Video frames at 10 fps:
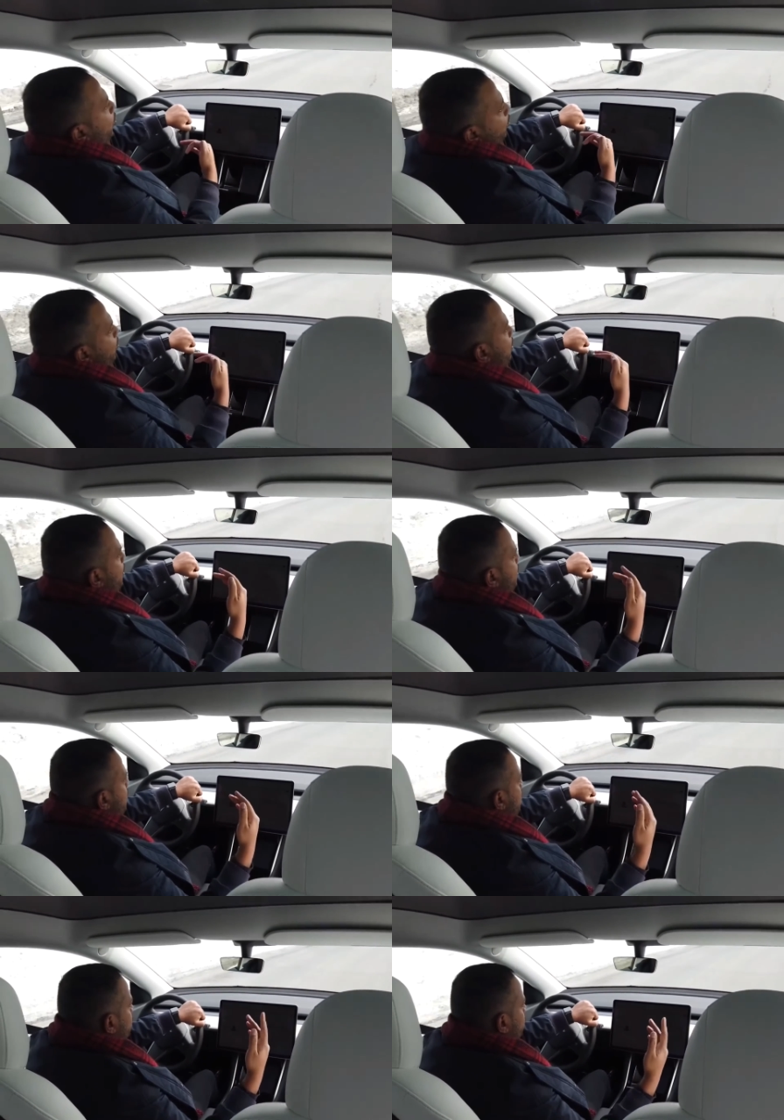or
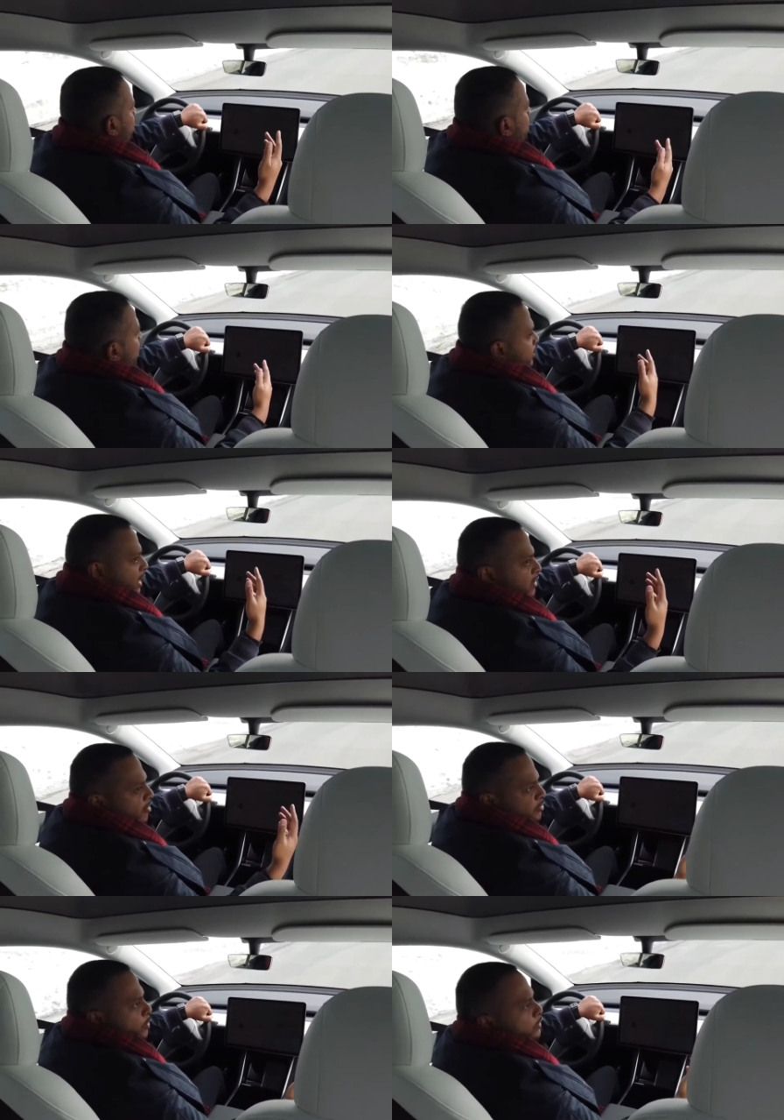you know, you're not
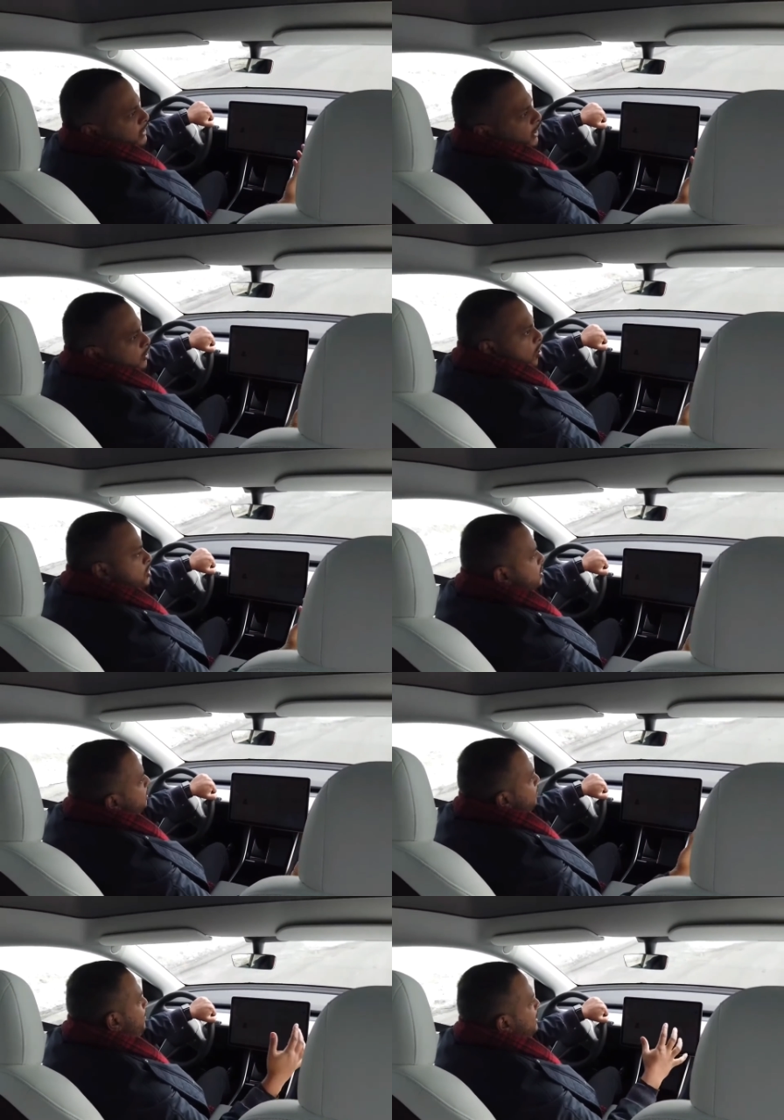that comfortable with
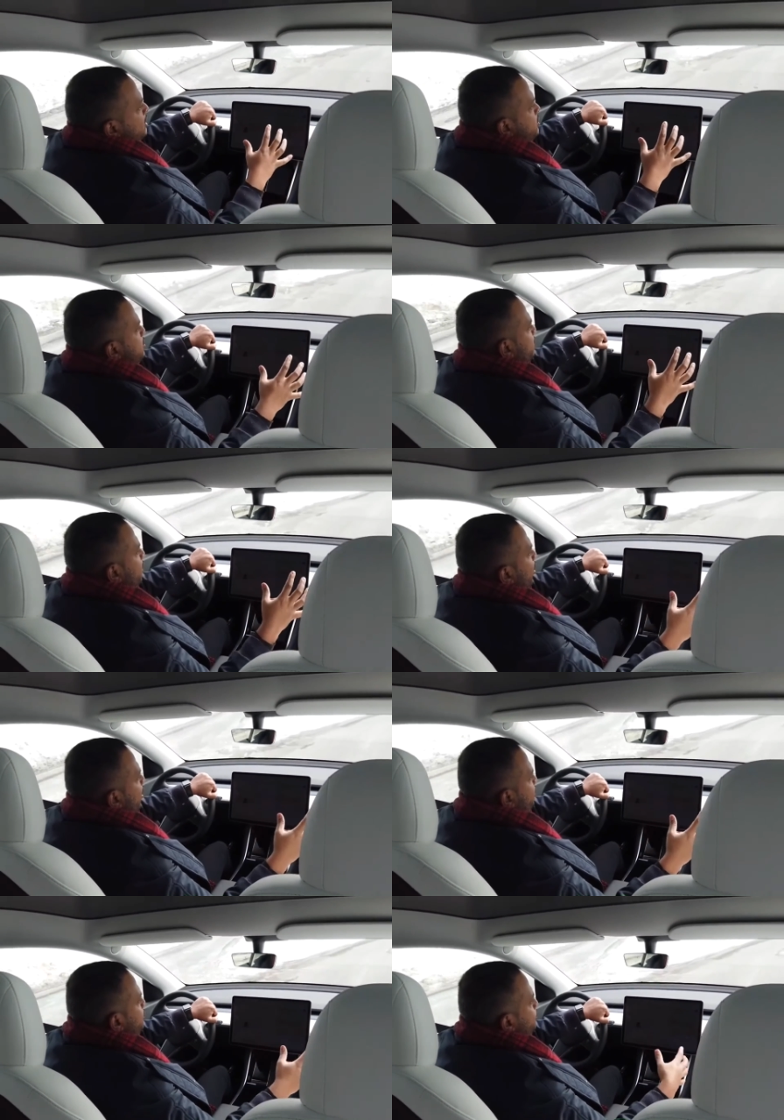technology, maybe this is not the
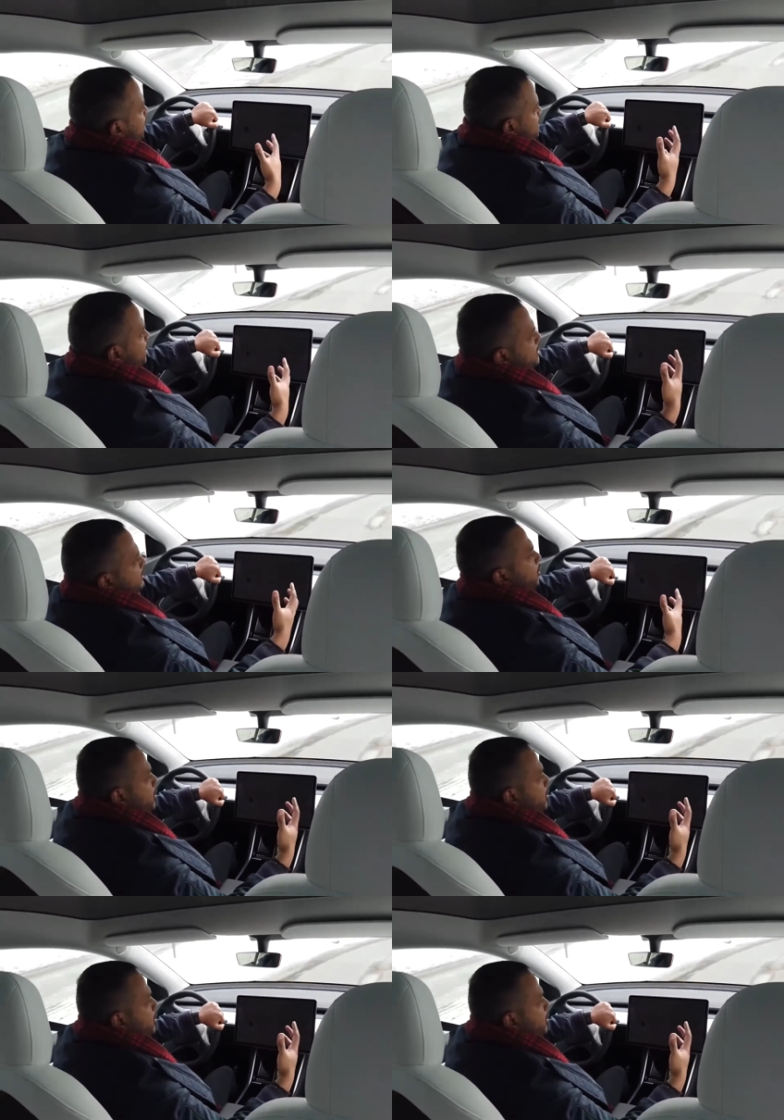car for you, because yes,